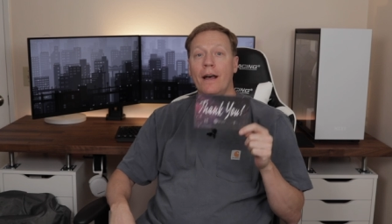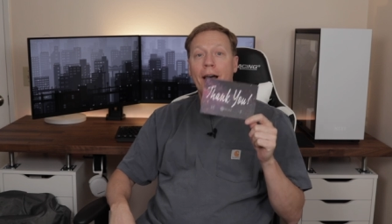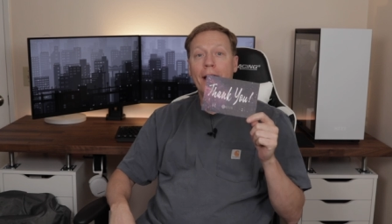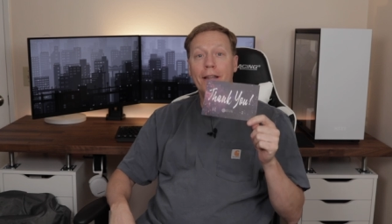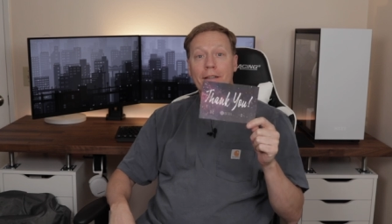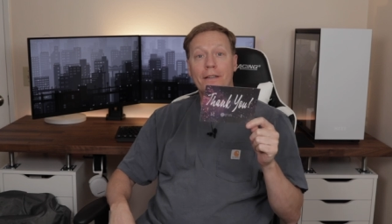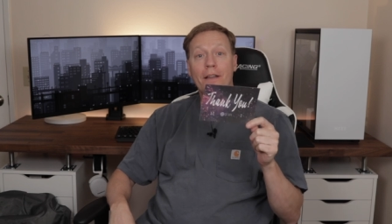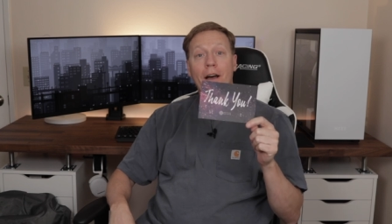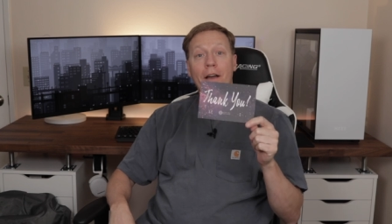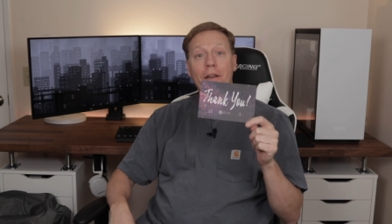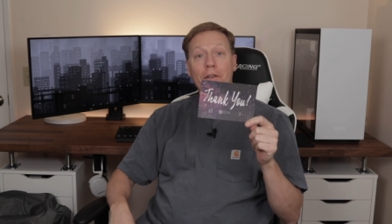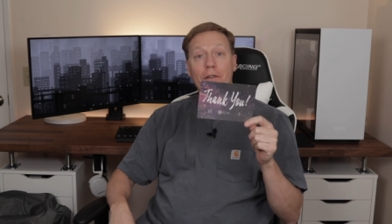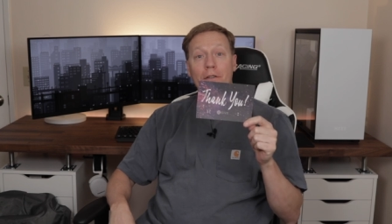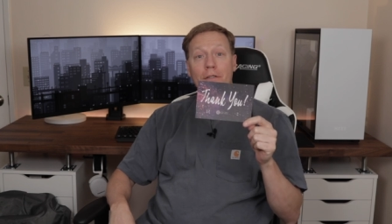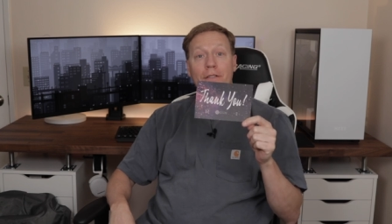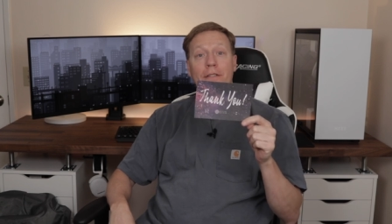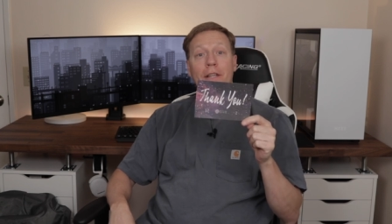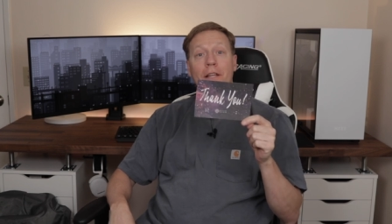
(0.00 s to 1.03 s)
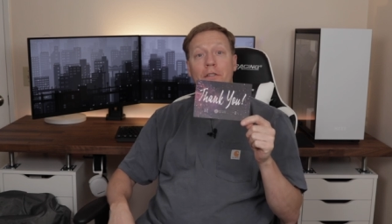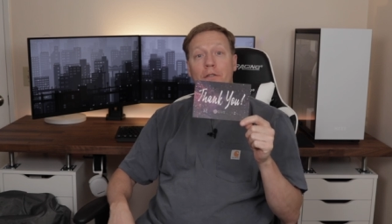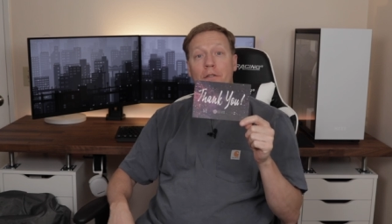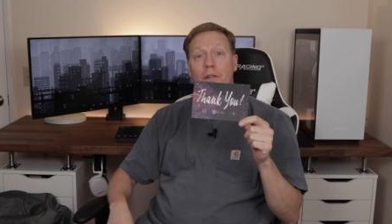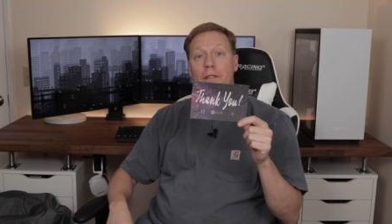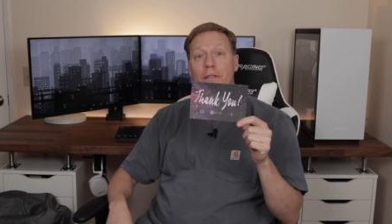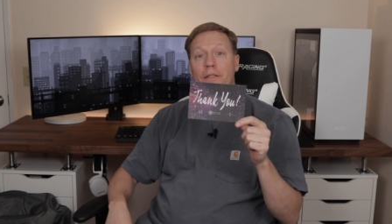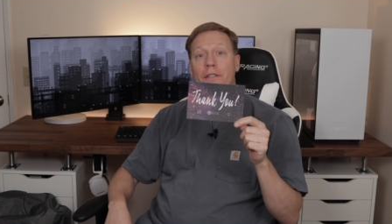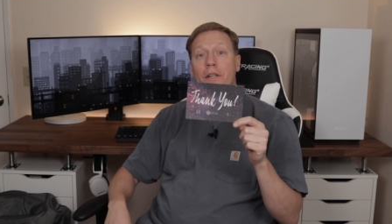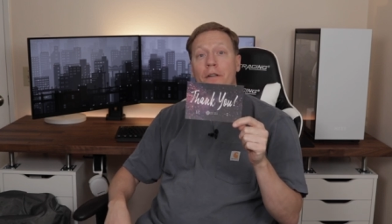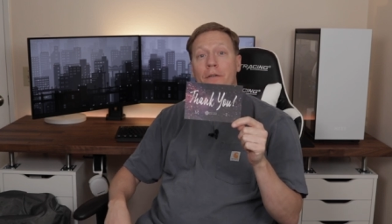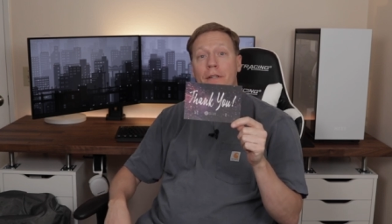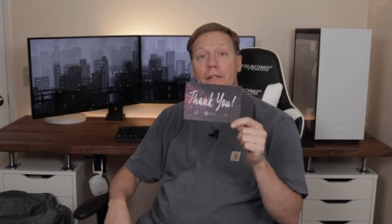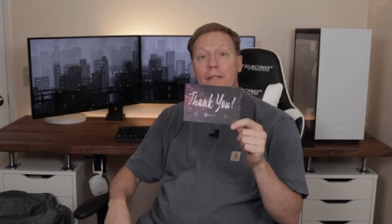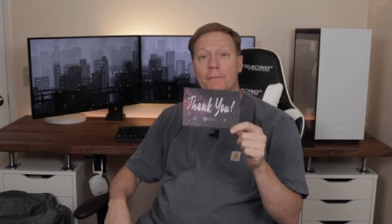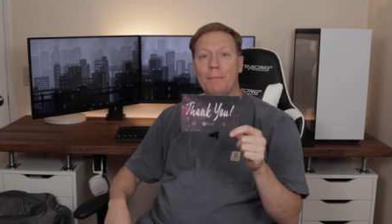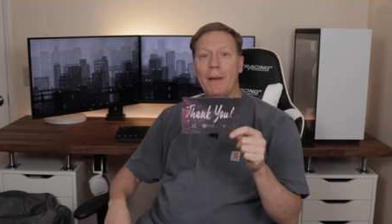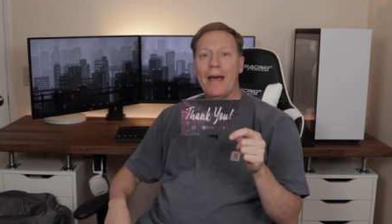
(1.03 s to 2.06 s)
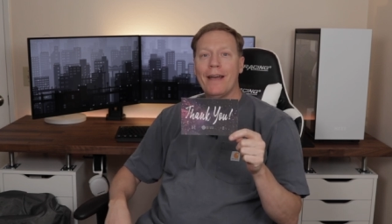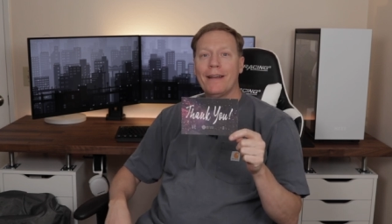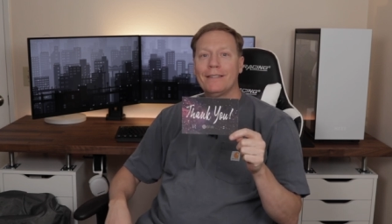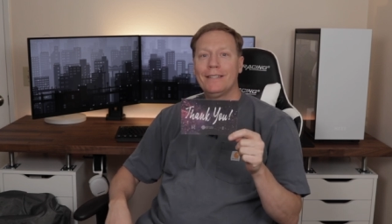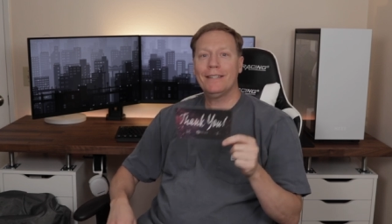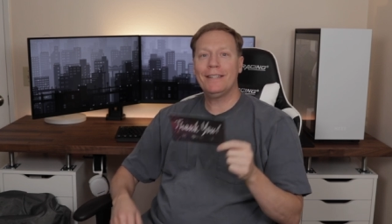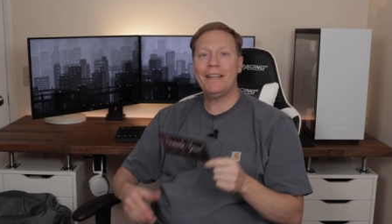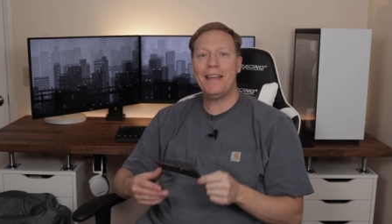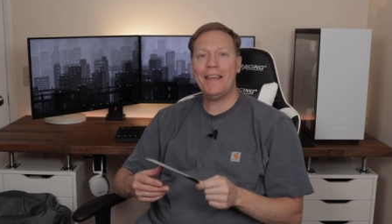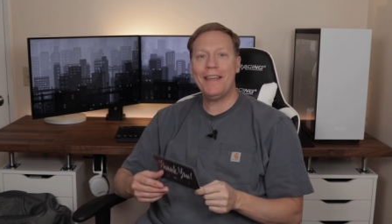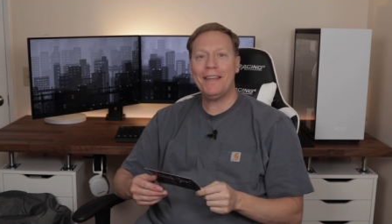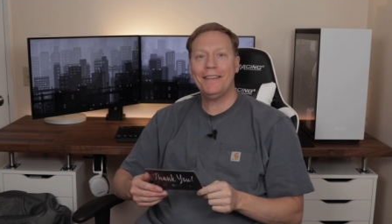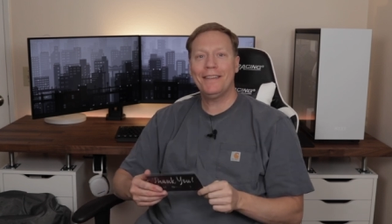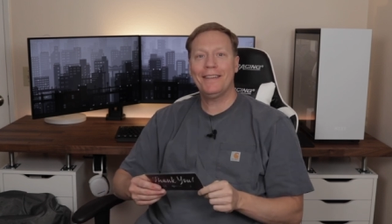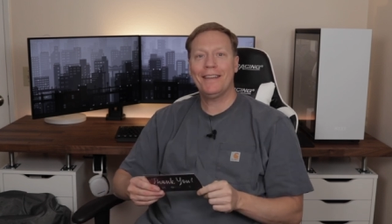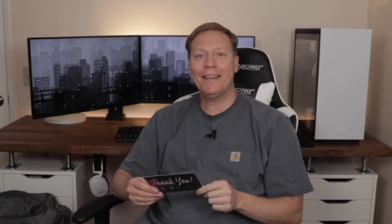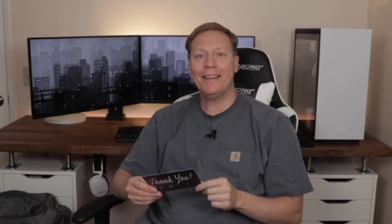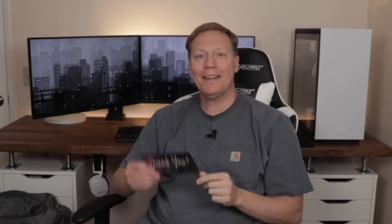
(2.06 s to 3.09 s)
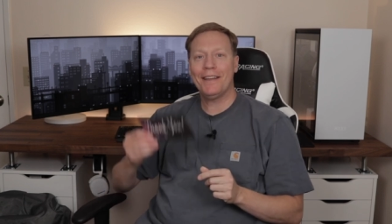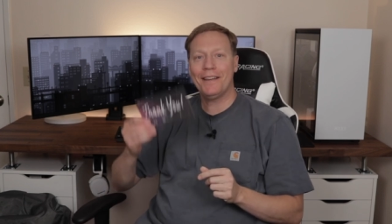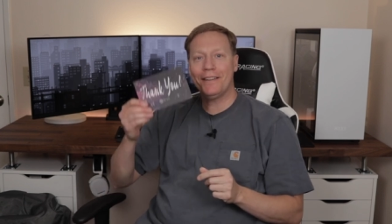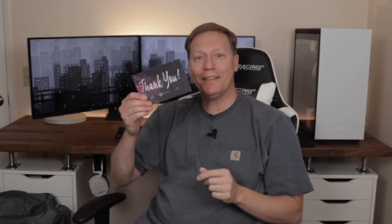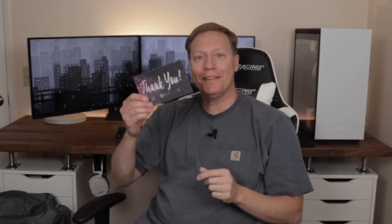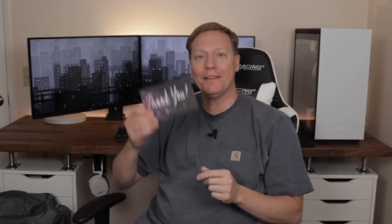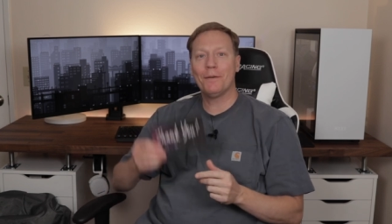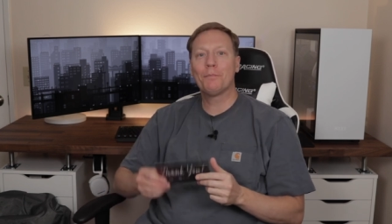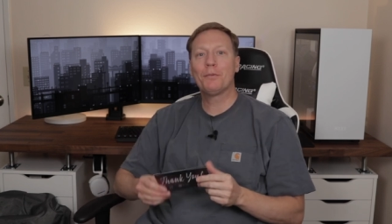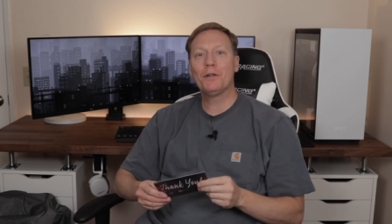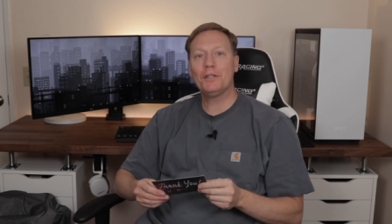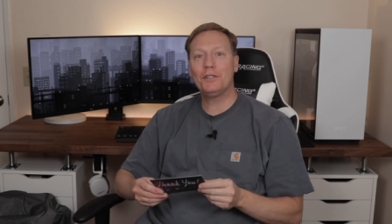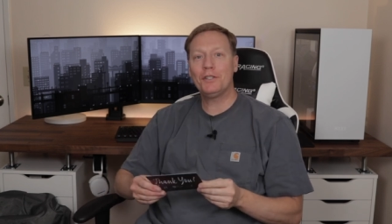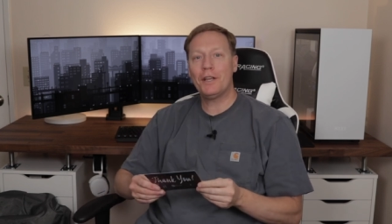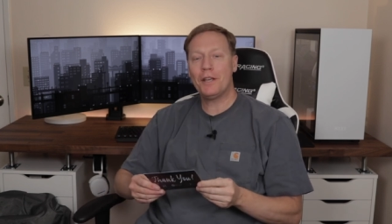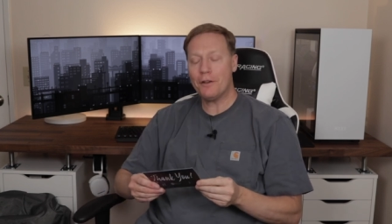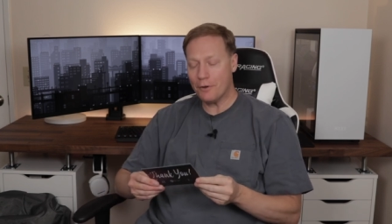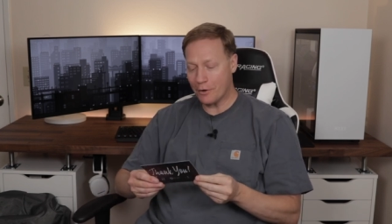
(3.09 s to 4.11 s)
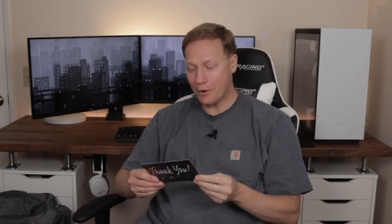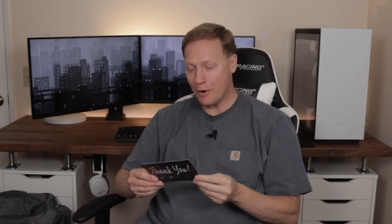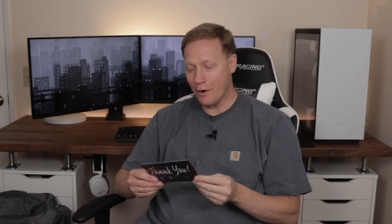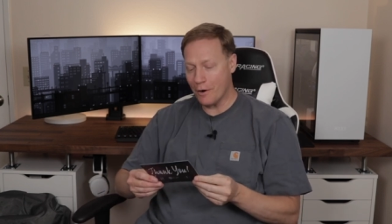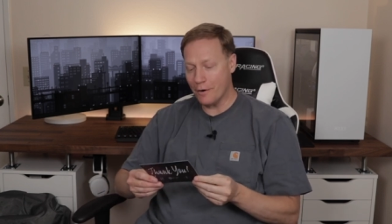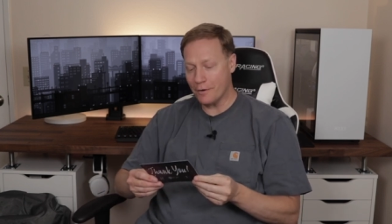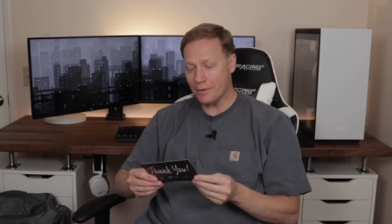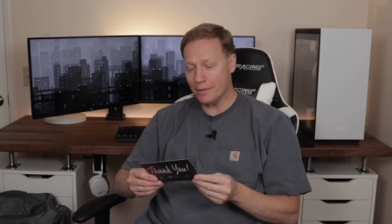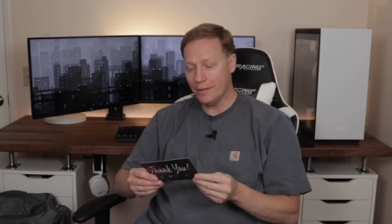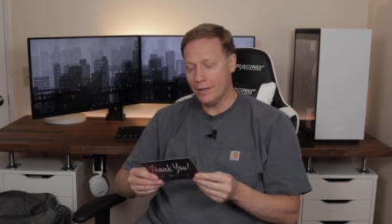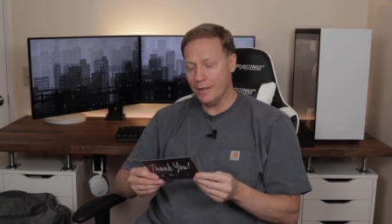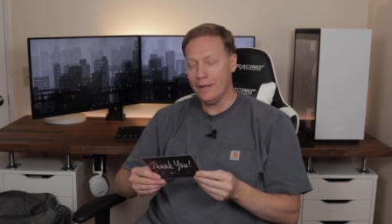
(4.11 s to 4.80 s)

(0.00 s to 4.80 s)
I got your Settra series bag today, and I appreciate your card.